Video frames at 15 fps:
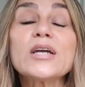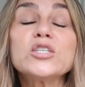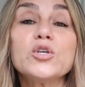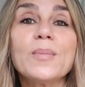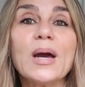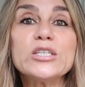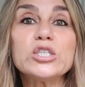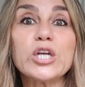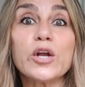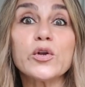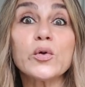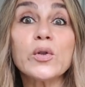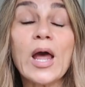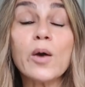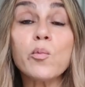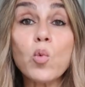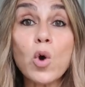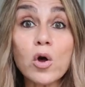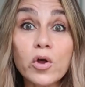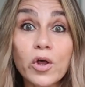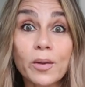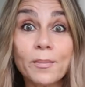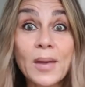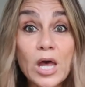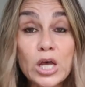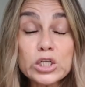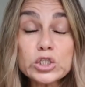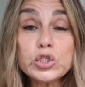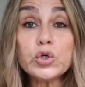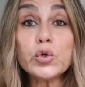to my channel and welcome
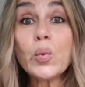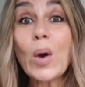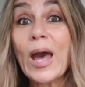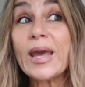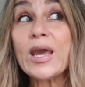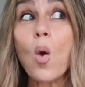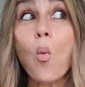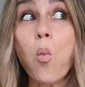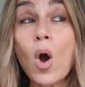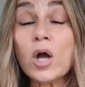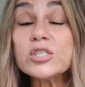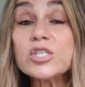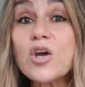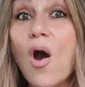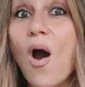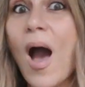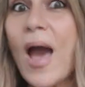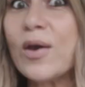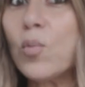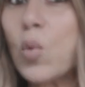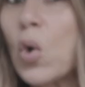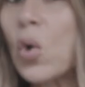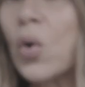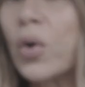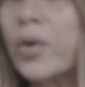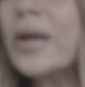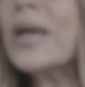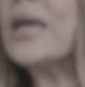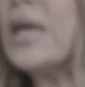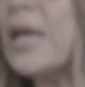to a what I
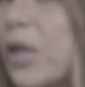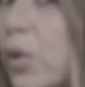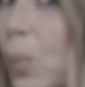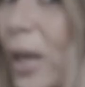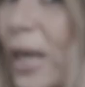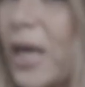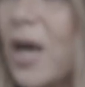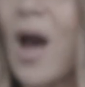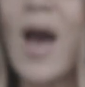wore in a week.